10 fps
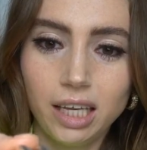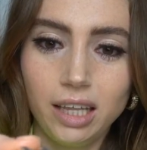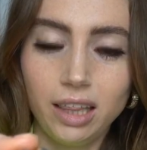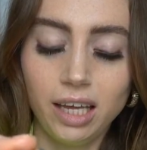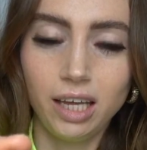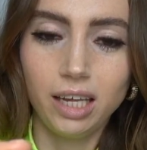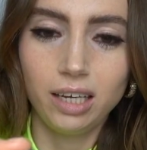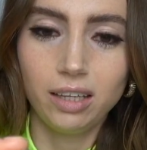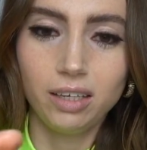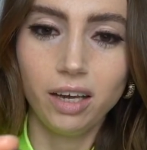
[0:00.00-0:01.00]
And then
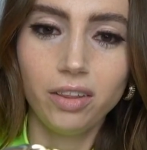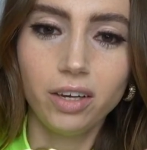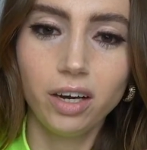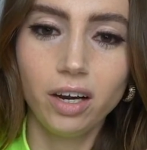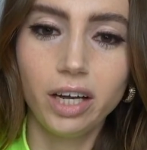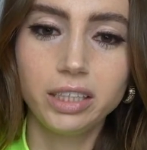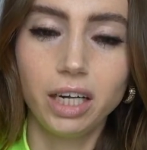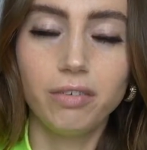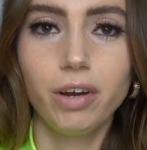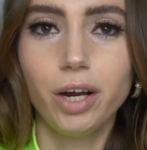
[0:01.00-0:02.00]
the other
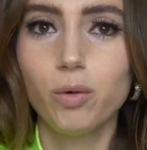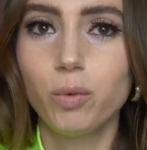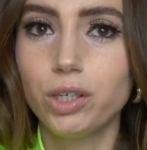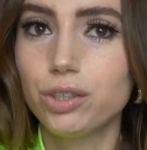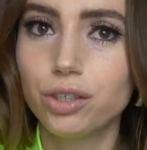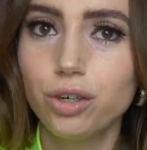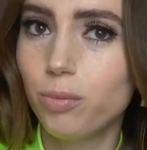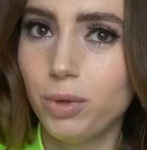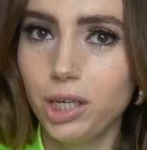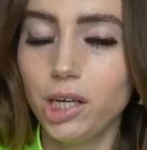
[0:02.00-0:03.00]
identifier, which
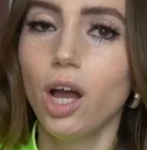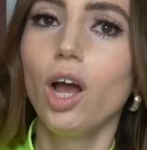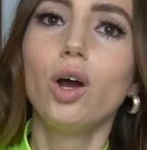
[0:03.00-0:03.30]
nobody